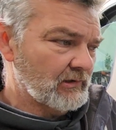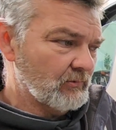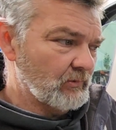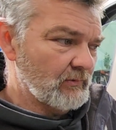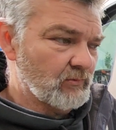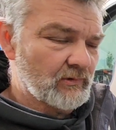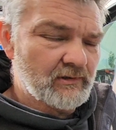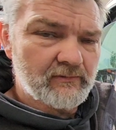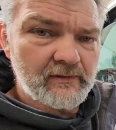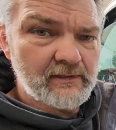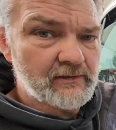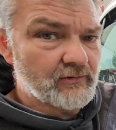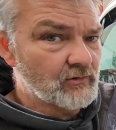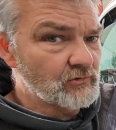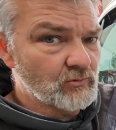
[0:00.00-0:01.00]
With one of
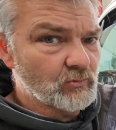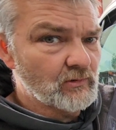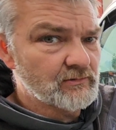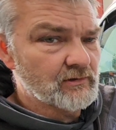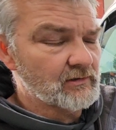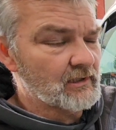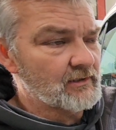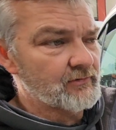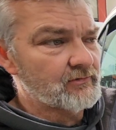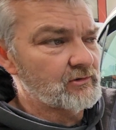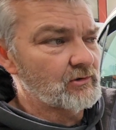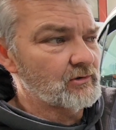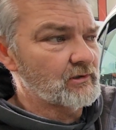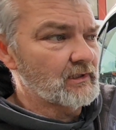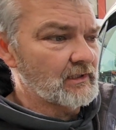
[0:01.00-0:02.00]
these you will not get
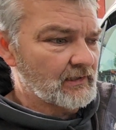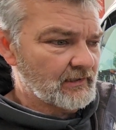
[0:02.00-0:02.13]
stuck,